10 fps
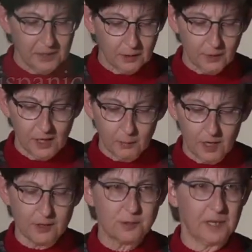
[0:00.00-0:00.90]
built
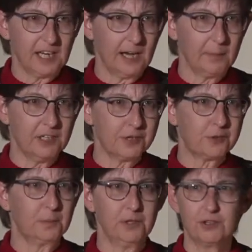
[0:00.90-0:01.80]
railroads became a
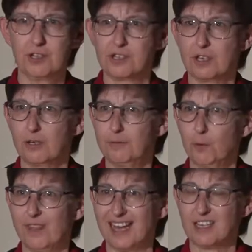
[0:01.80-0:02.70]
distribution center
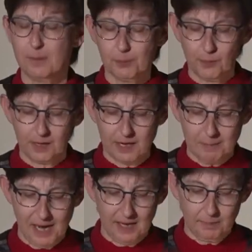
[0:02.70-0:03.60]
for that temporary
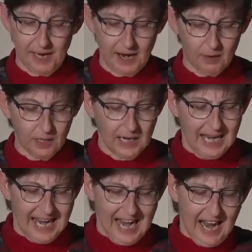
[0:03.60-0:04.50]
manpower,
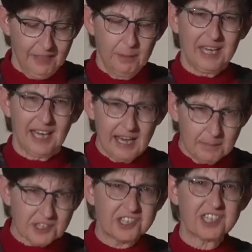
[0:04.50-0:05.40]
and there
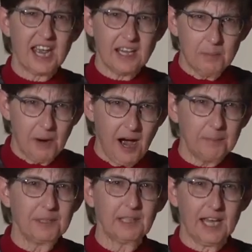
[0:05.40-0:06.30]
became a steady
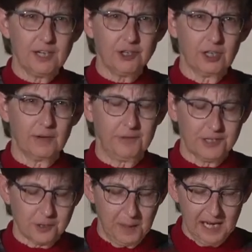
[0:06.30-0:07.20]
population of
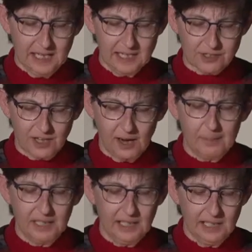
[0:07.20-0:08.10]
Hispanics
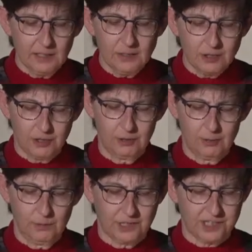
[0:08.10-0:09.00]
coming
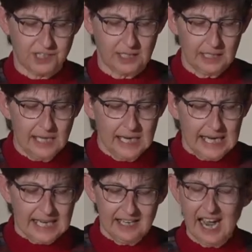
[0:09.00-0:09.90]
into the city.
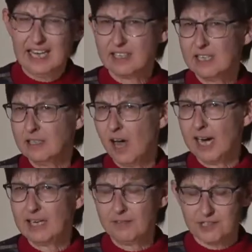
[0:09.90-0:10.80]
In
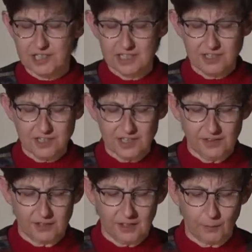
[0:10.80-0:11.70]
1890, the census said
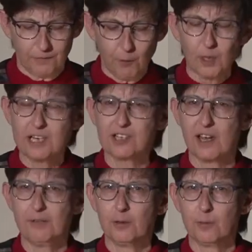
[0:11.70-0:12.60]
that there were
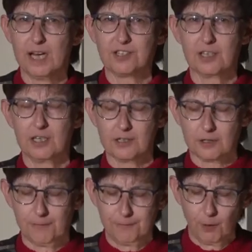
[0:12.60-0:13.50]
47 residents
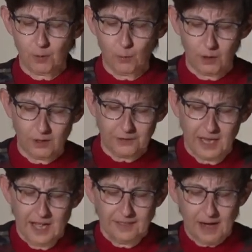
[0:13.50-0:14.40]
of Fort Worth
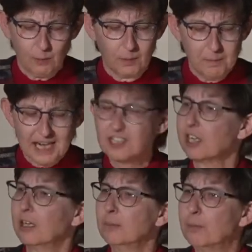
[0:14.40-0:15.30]
that were
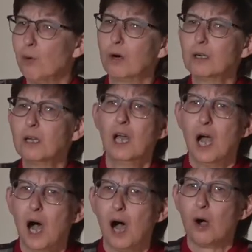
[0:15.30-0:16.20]
Mexican born
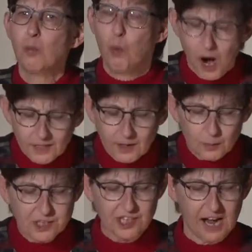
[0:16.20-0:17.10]
uh, one that
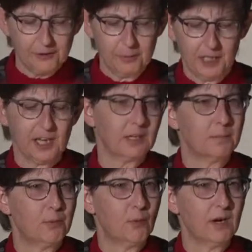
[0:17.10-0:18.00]
was South American
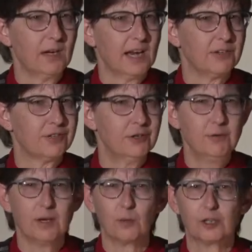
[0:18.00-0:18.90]
born, and two
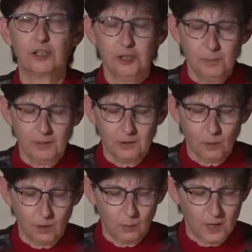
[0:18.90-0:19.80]
that were Cuban
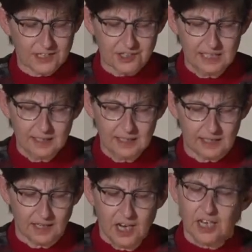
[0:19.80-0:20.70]
or West
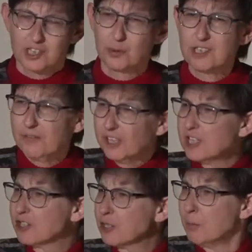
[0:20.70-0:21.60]
Indian. So it's a very
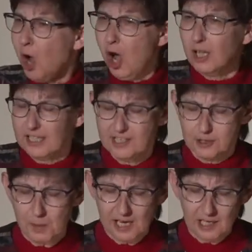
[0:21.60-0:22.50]
small
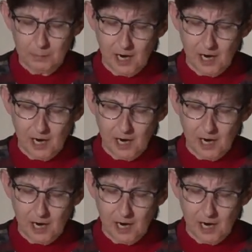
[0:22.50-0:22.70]
Hispanic